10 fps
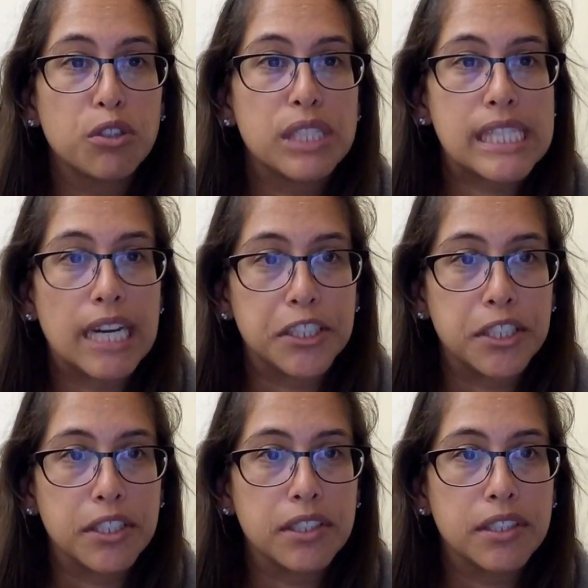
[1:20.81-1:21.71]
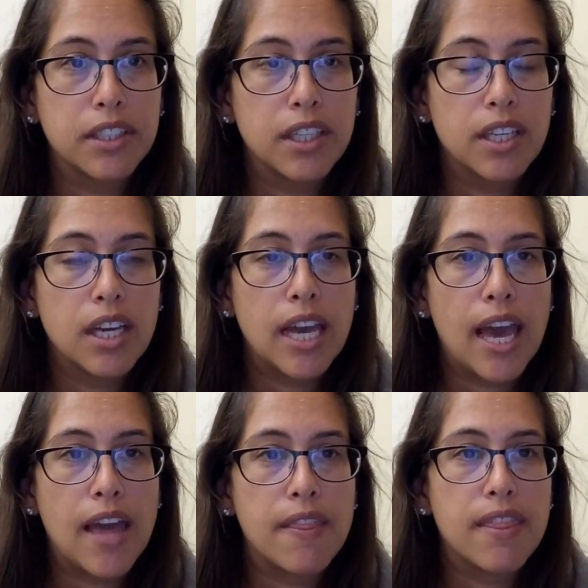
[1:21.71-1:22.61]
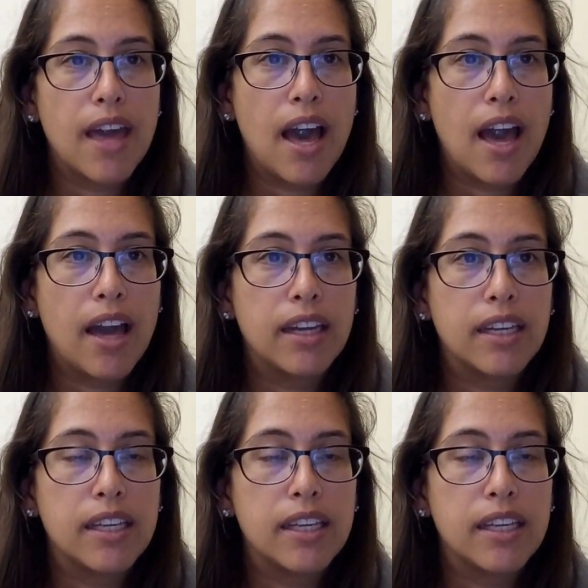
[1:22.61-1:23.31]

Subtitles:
discussion, and that